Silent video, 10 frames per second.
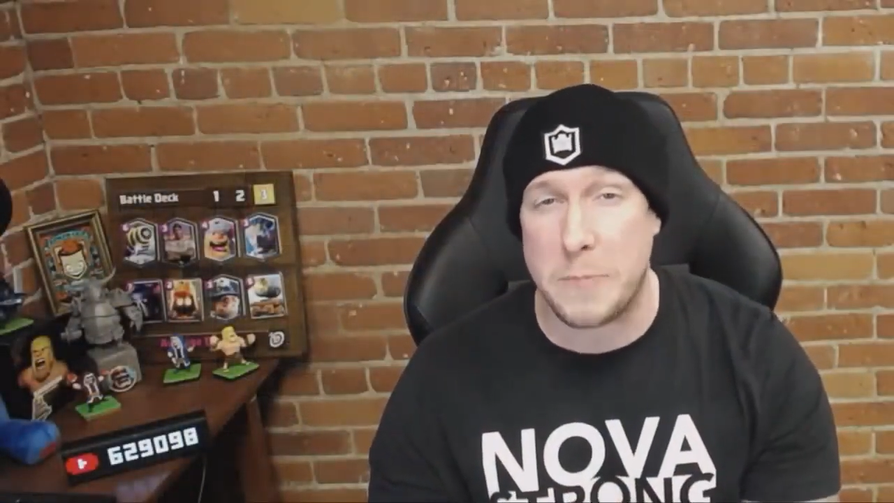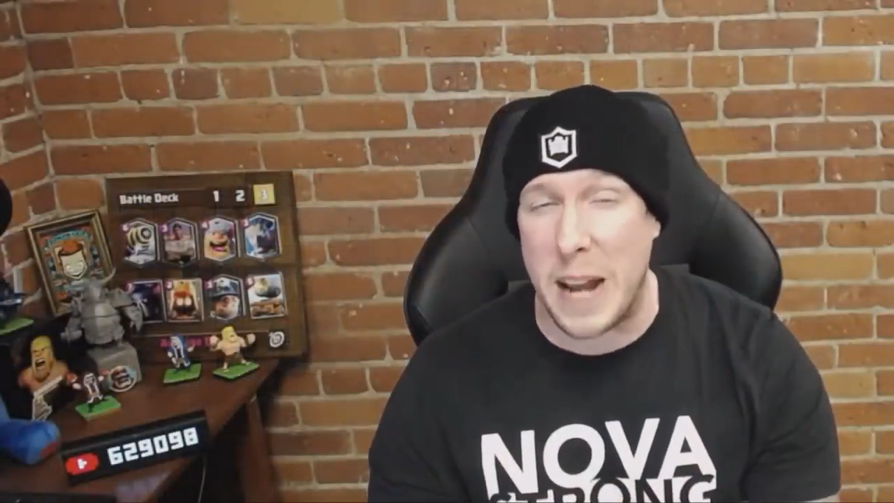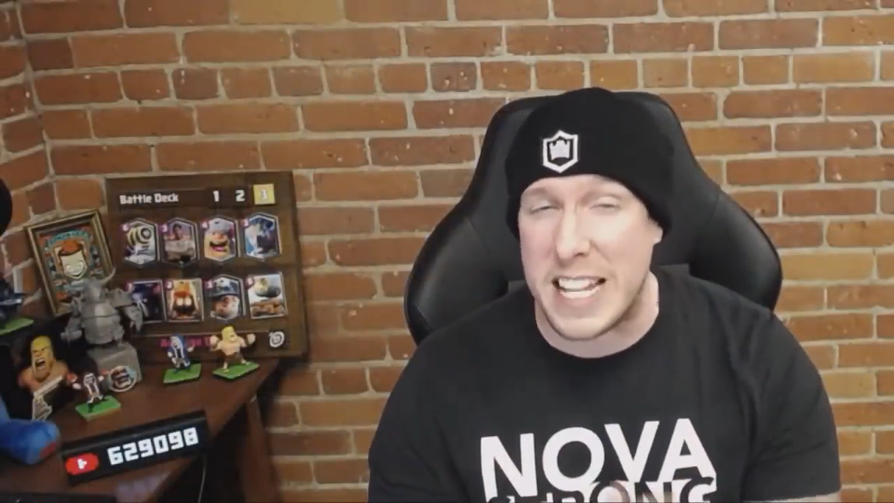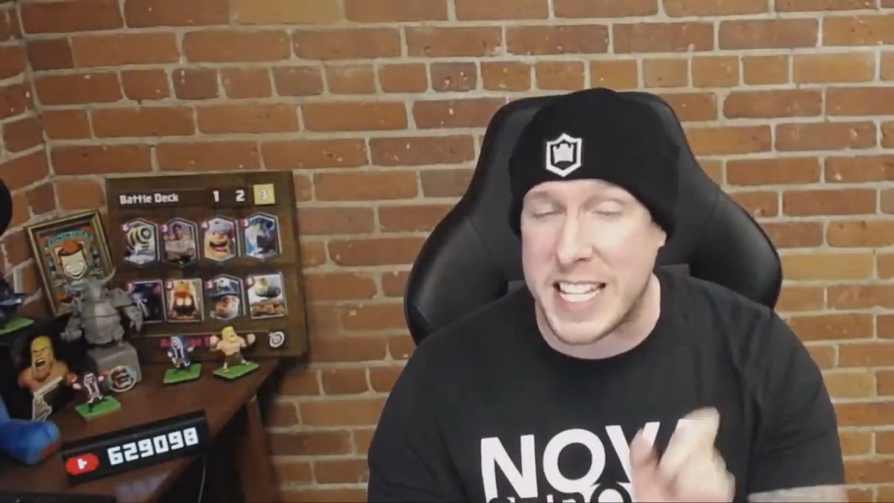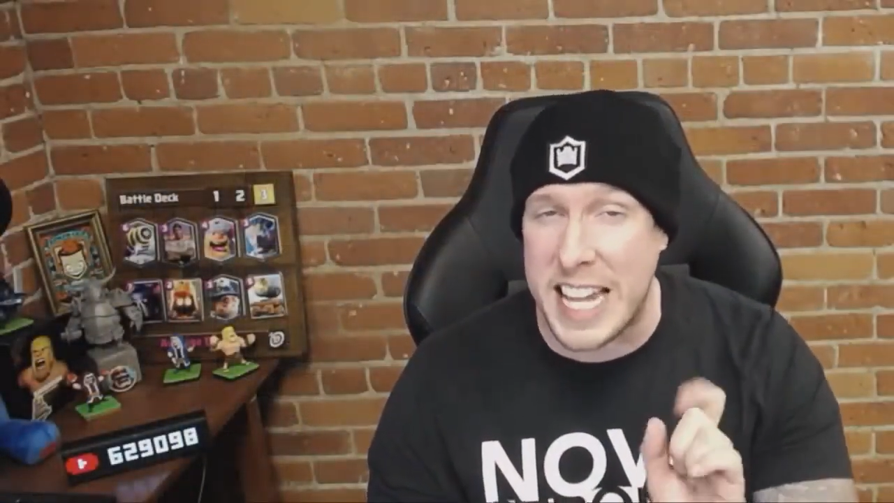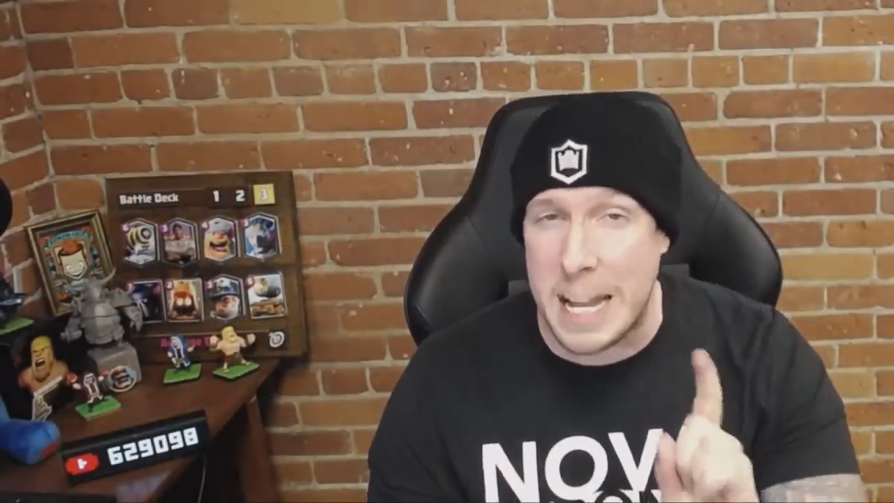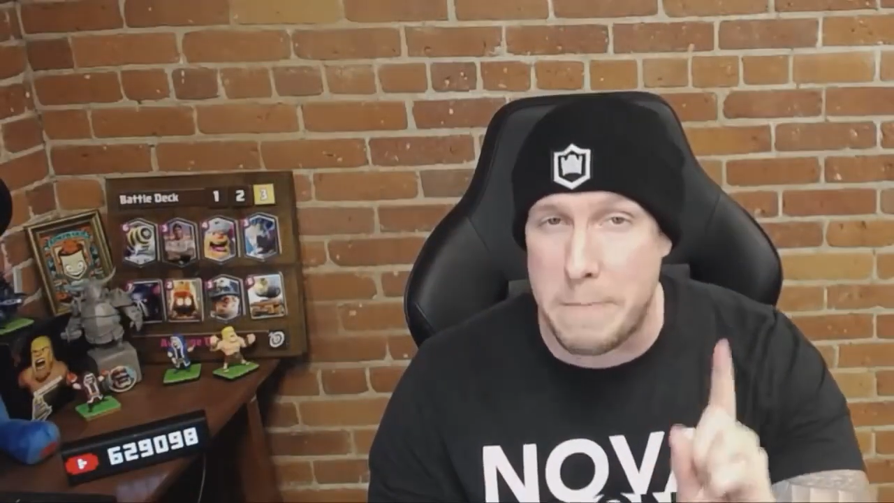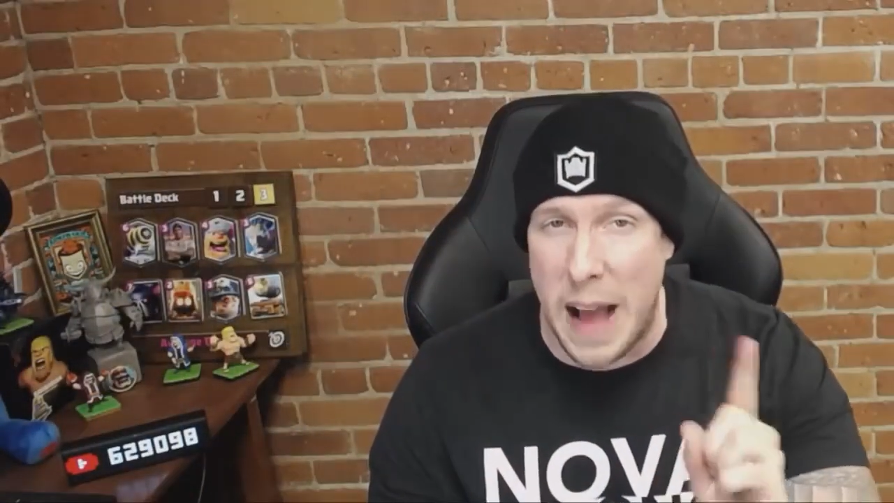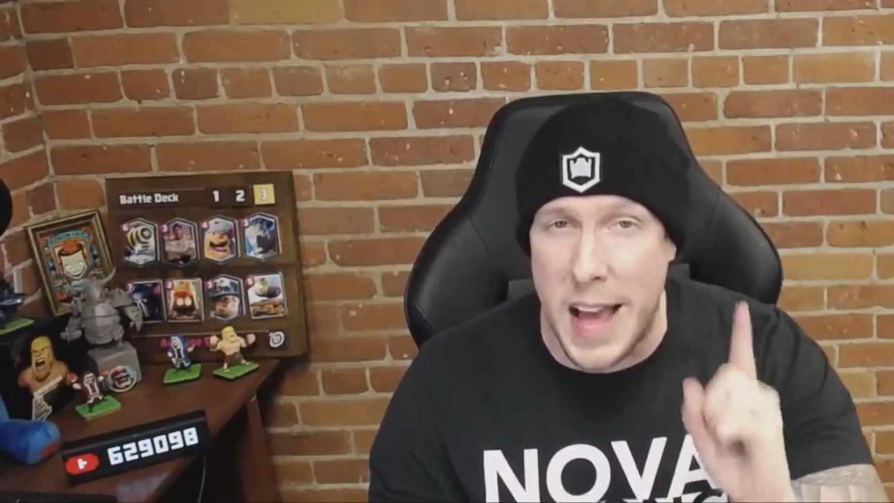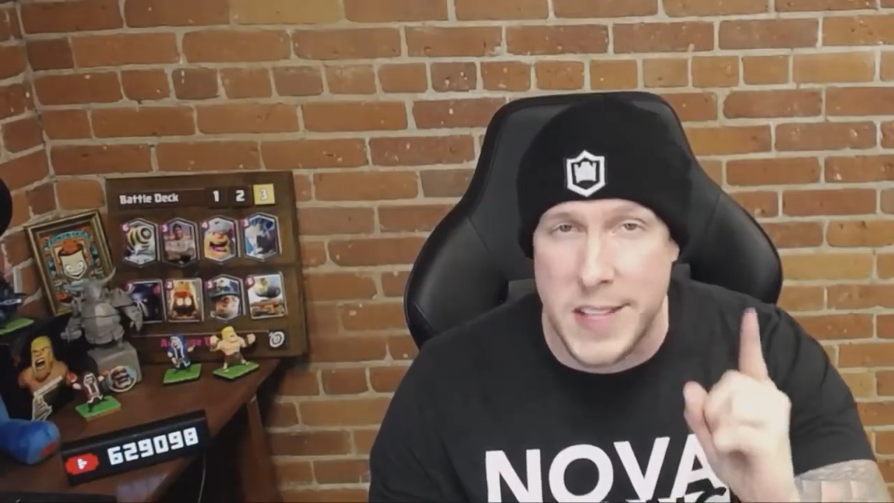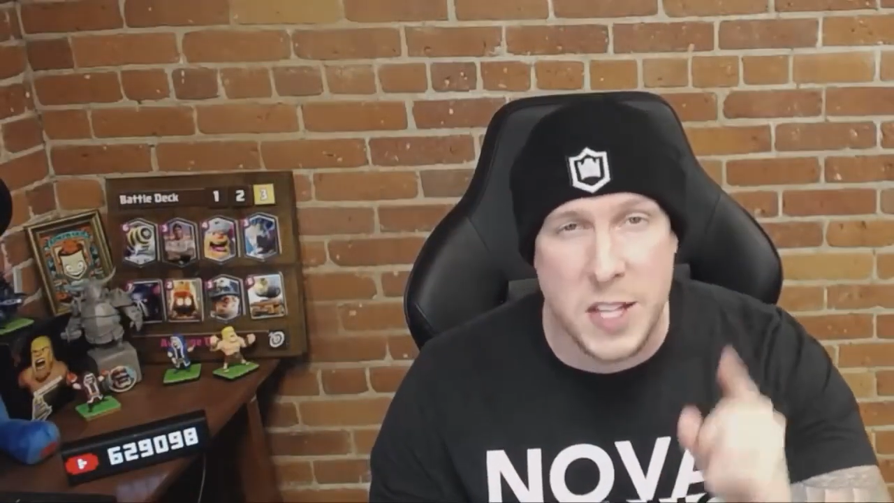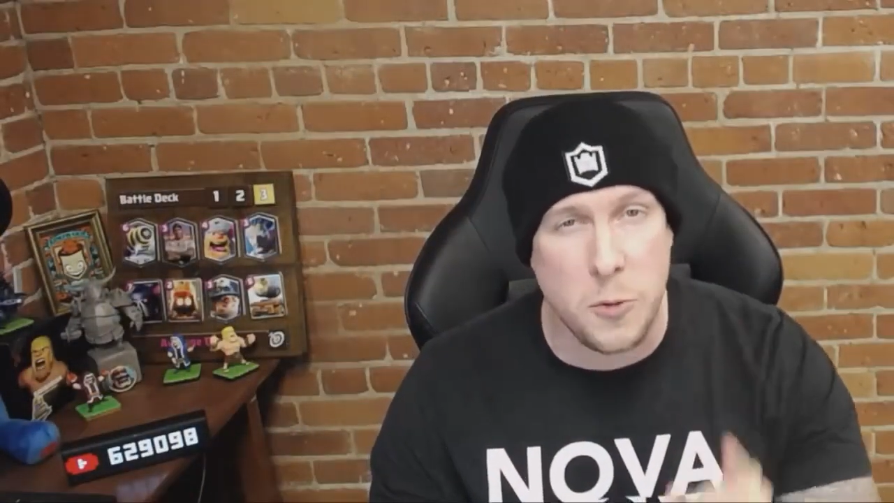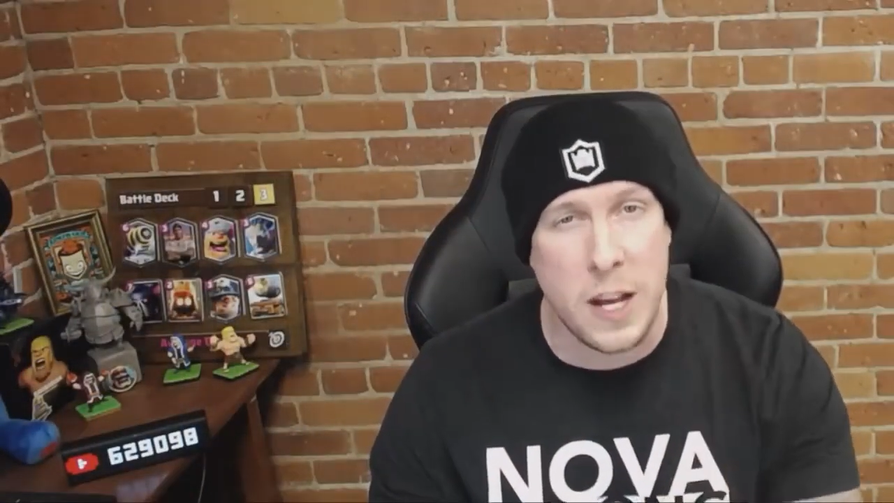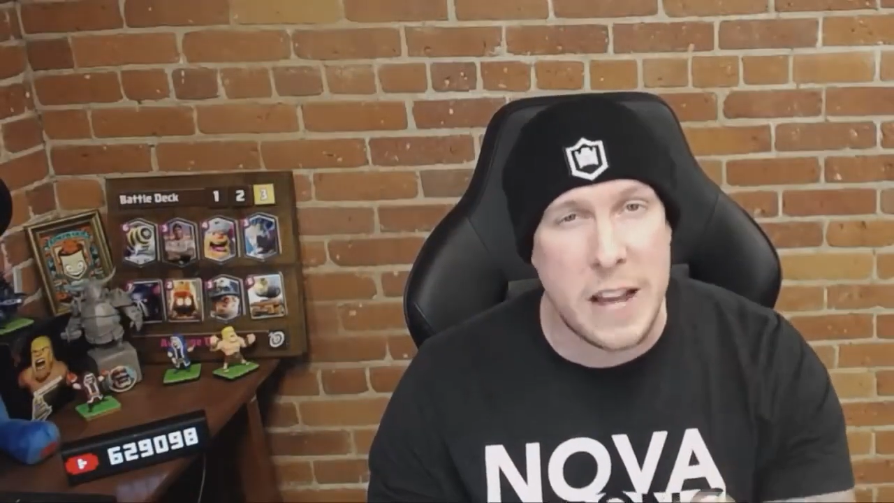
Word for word: but I stand by this one.